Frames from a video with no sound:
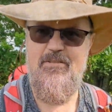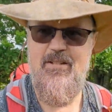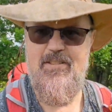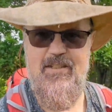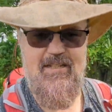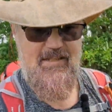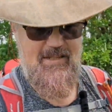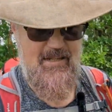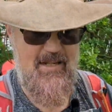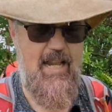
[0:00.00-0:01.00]

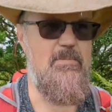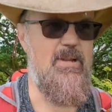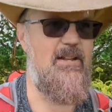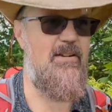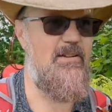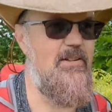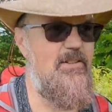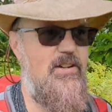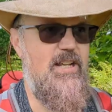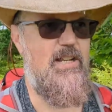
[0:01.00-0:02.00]
fascinating little climb down under a
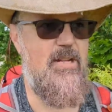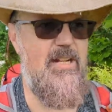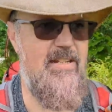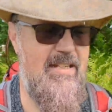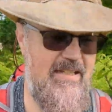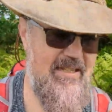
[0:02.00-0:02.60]
tree in a minute.